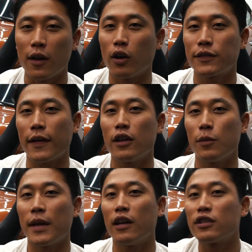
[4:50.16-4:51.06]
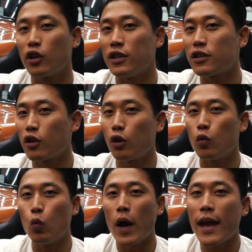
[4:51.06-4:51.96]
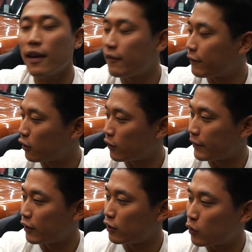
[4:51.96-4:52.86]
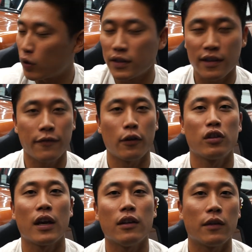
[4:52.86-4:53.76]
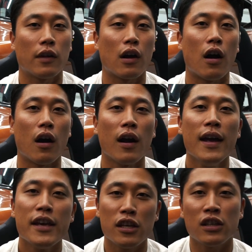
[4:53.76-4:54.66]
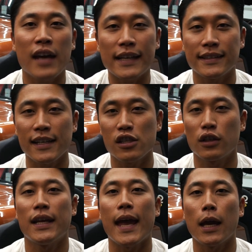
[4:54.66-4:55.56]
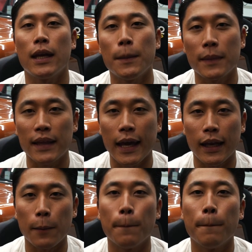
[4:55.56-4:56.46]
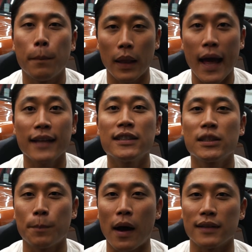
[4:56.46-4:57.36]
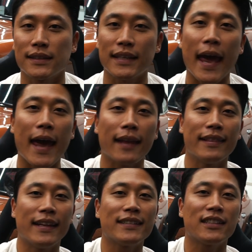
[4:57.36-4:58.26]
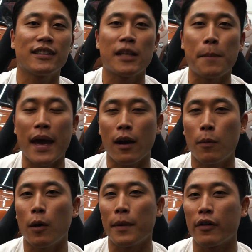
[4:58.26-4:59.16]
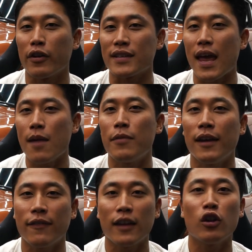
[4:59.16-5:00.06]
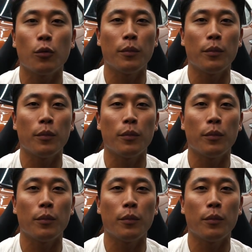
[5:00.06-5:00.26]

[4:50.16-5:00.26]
Because fender mirrors are installed way in front of you towards the front end of the car, you're essentially eliminating blind spots. And this this is debatable because every fender